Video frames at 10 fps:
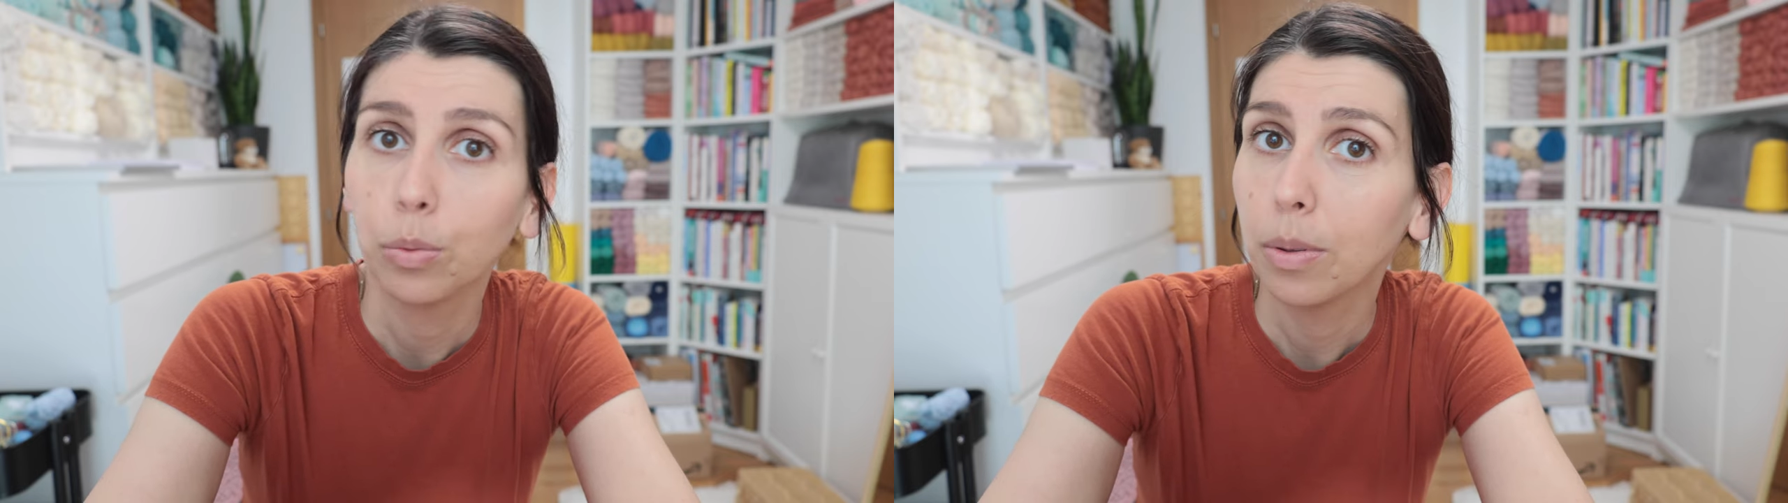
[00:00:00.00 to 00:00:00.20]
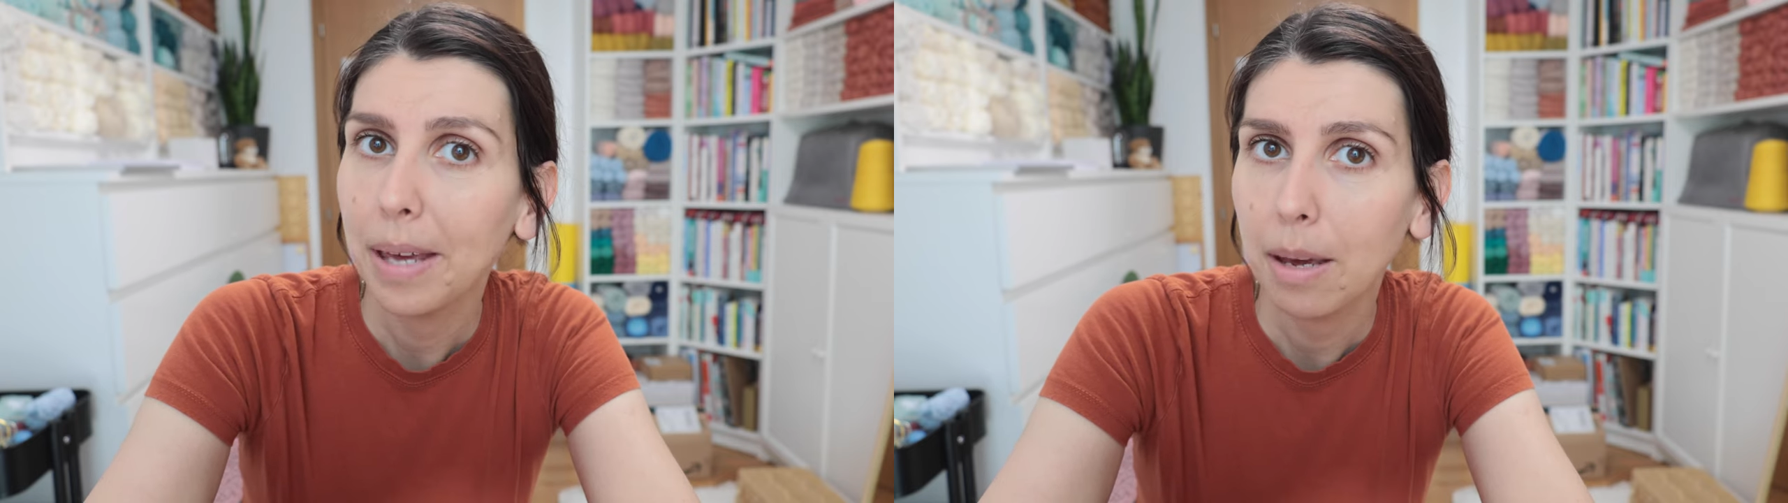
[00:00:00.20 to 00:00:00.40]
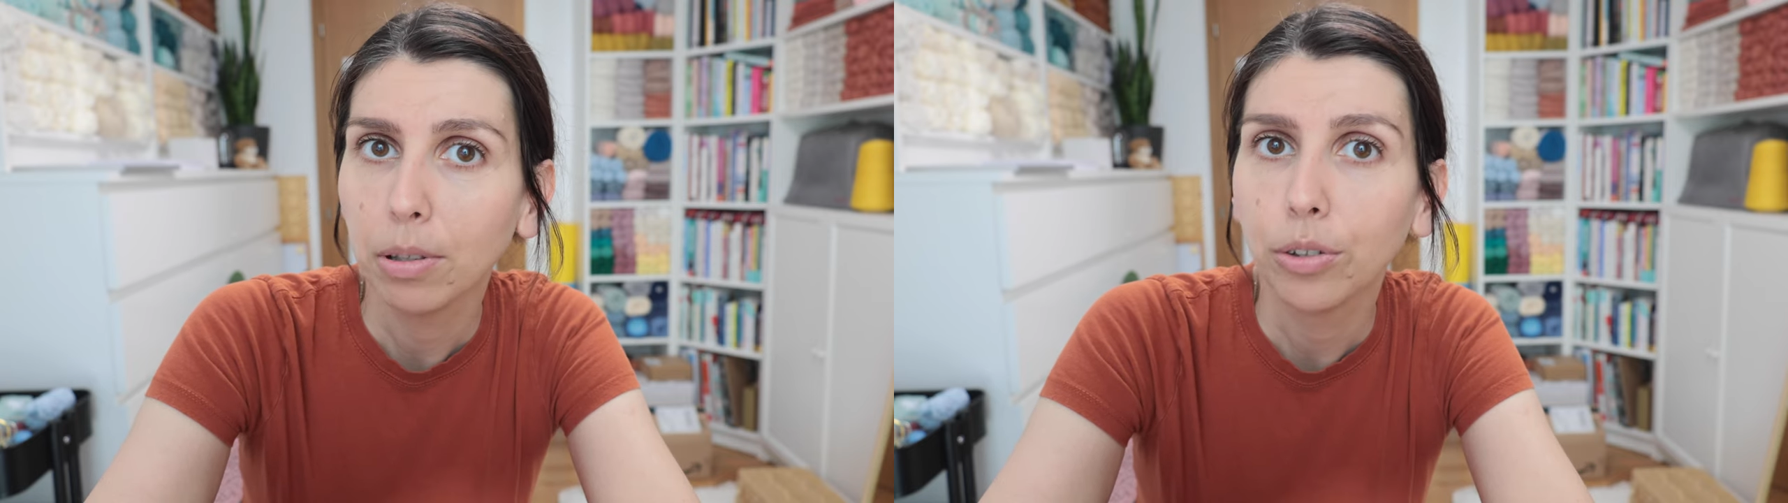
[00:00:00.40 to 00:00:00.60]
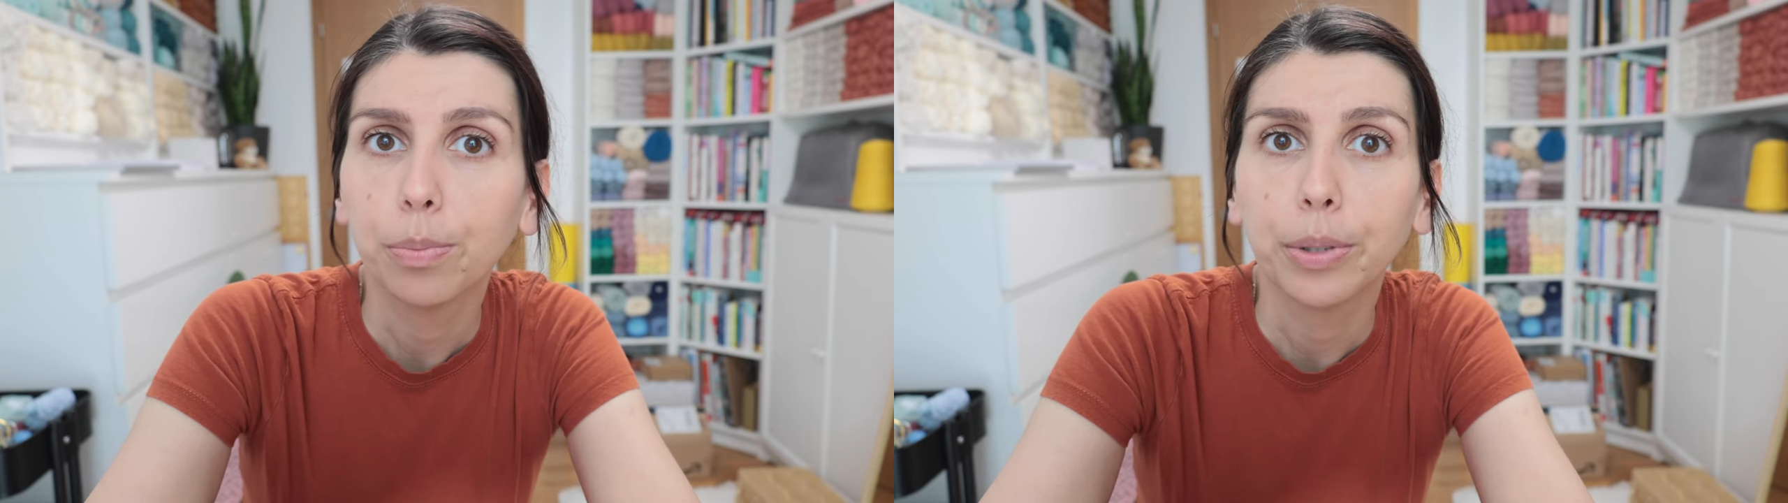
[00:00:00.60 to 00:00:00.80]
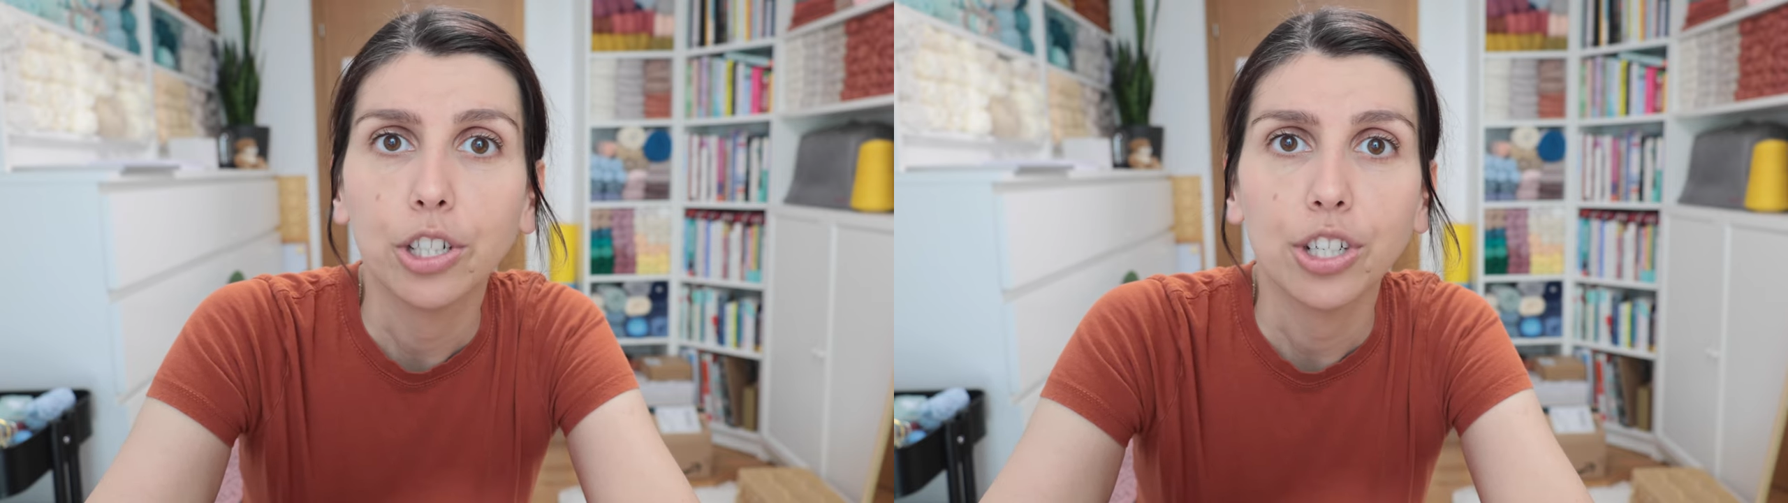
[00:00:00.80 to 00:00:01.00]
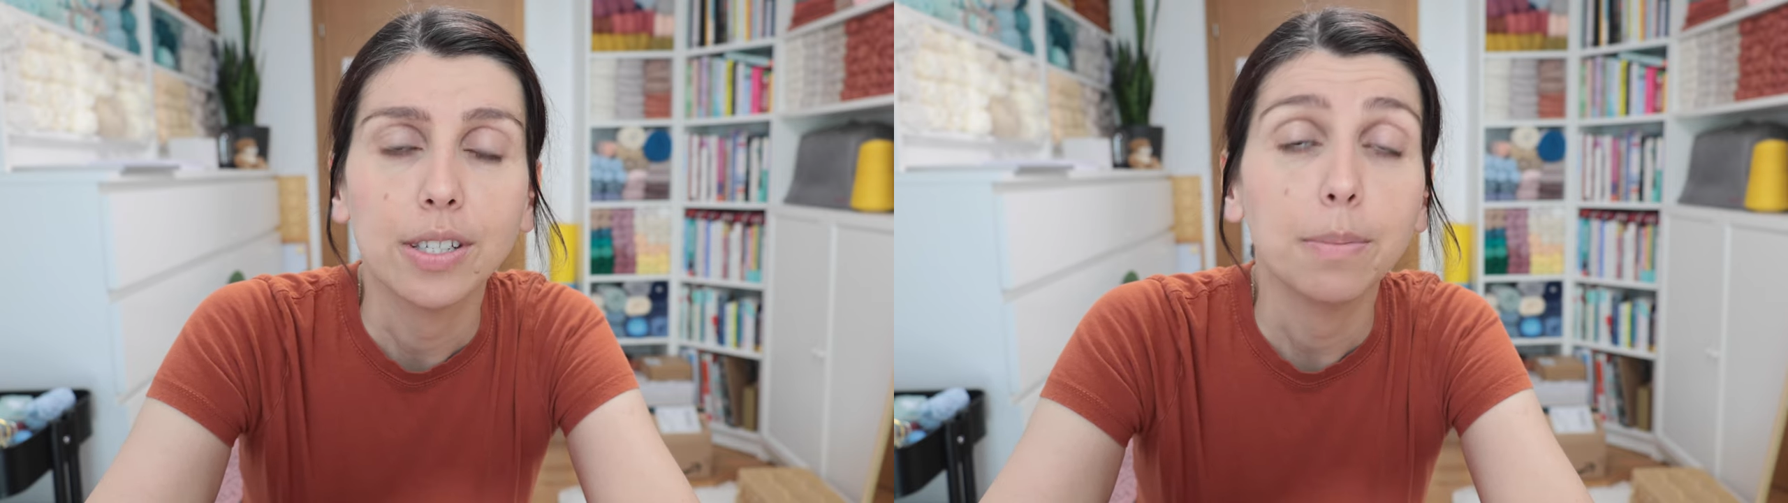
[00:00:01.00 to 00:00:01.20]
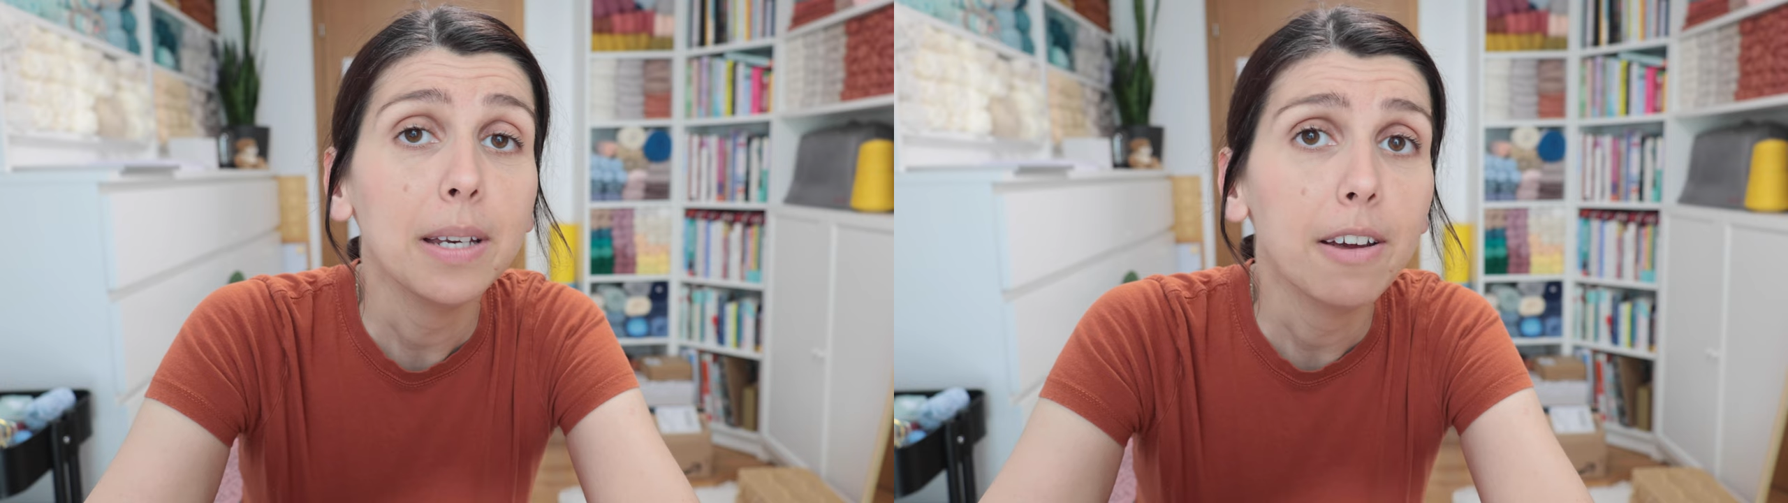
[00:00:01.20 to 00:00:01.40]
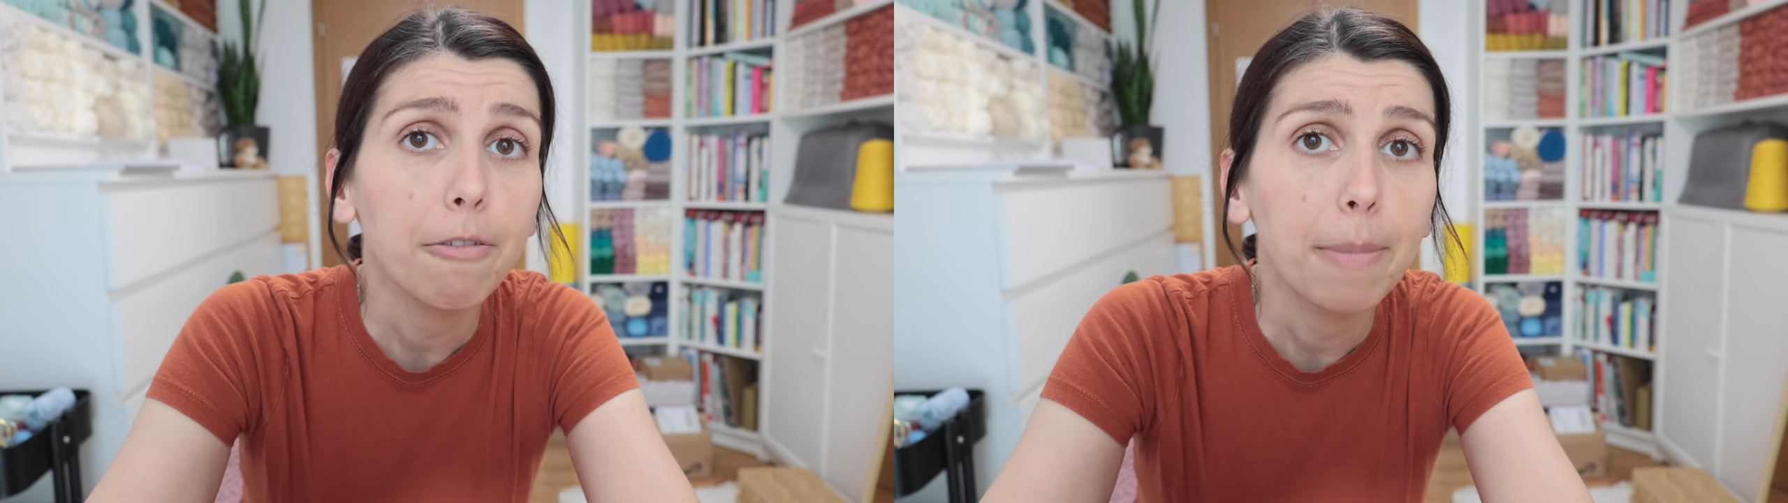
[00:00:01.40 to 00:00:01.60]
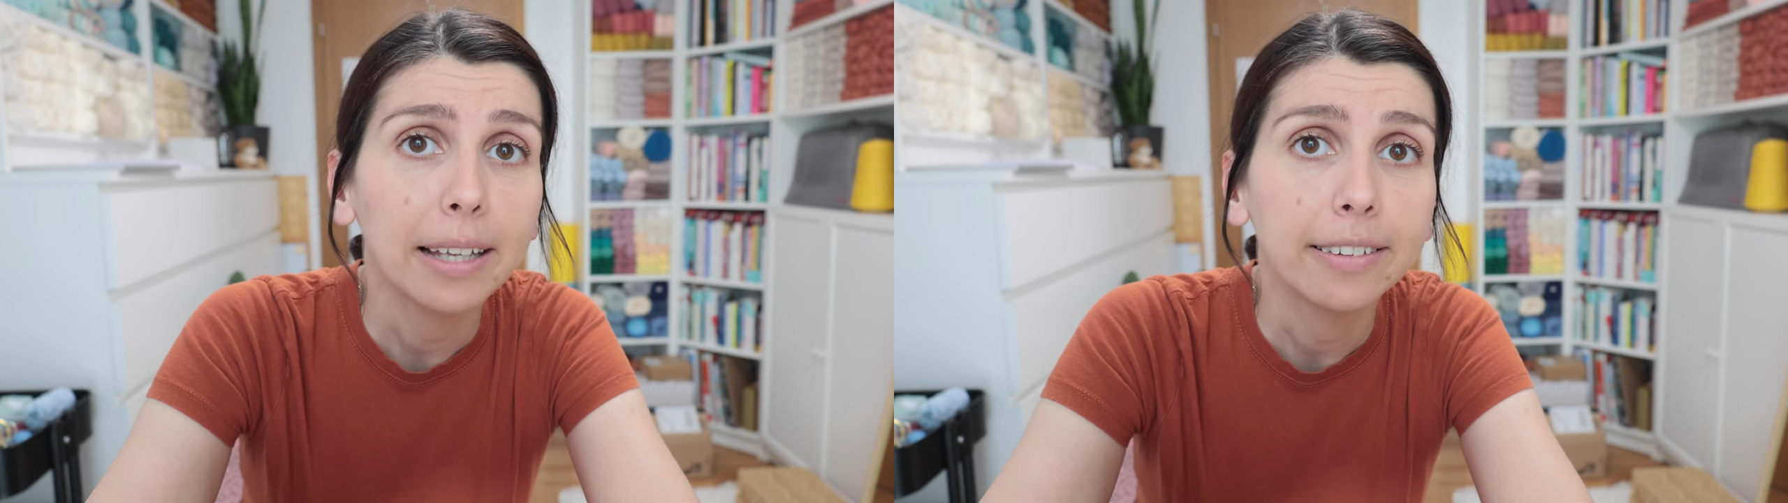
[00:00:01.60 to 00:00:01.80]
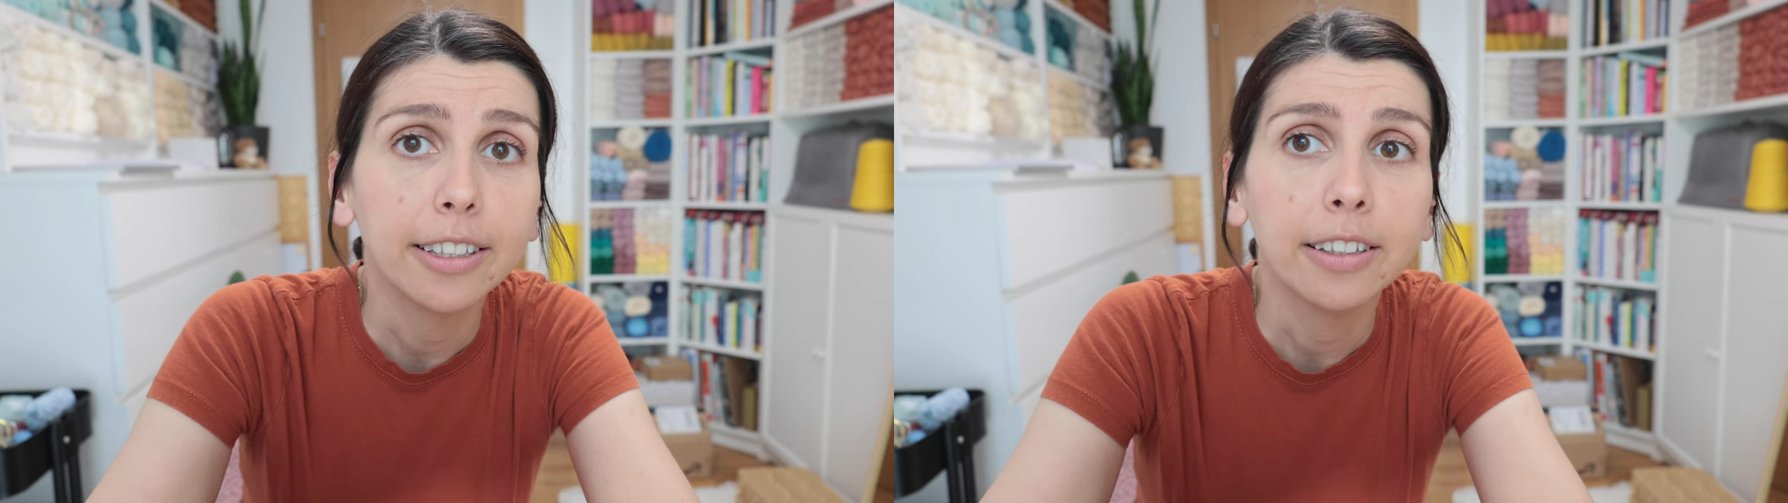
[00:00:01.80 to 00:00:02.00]
will be able to purchase a PDF
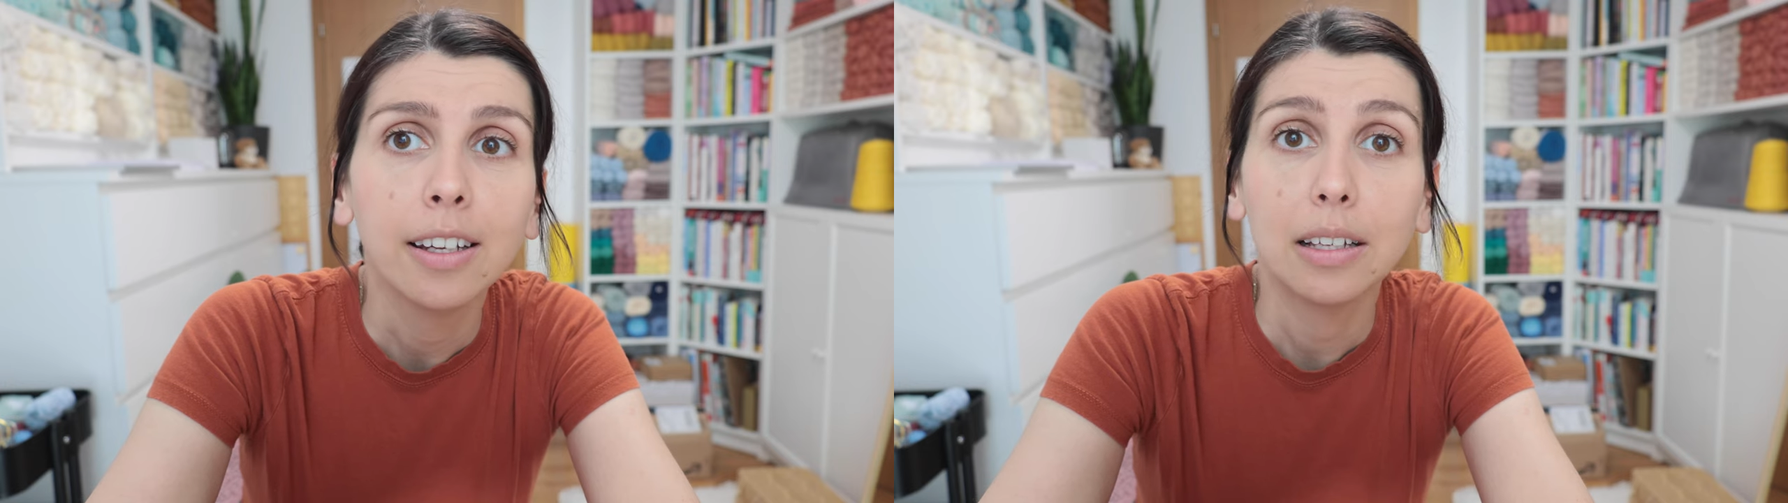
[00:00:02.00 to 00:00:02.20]
pattern